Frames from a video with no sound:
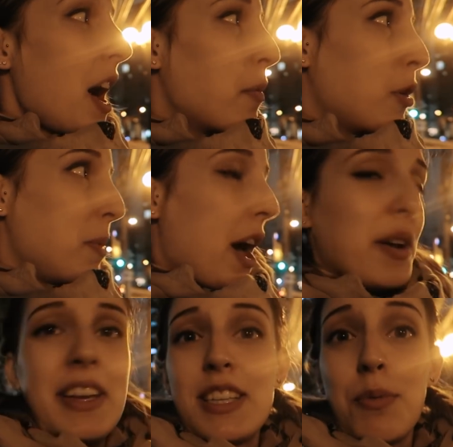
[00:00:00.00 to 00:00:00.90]
I'm gonna be
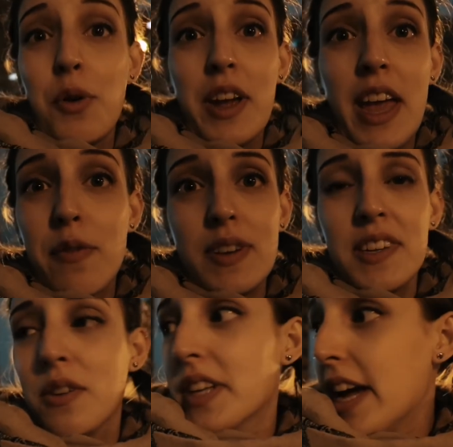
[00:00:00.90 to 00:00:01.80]
out and exploring every
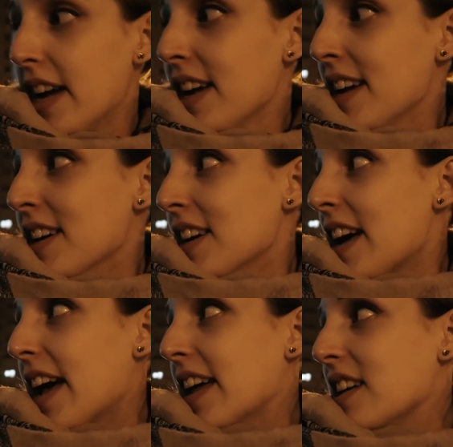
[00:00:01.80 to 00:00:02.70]
single day,
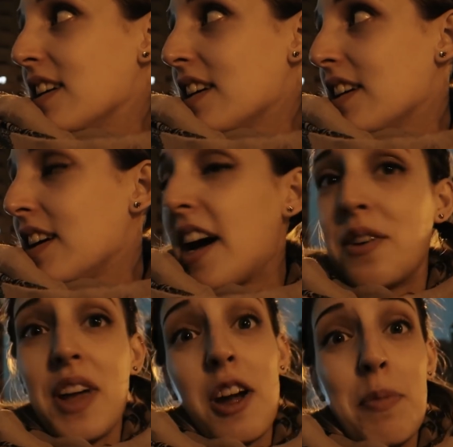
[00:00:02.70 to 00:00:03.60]
and I
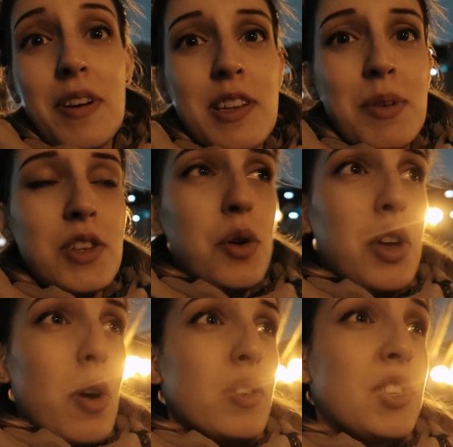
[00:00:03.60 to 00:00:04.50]
don't care because I'm in Tokyo.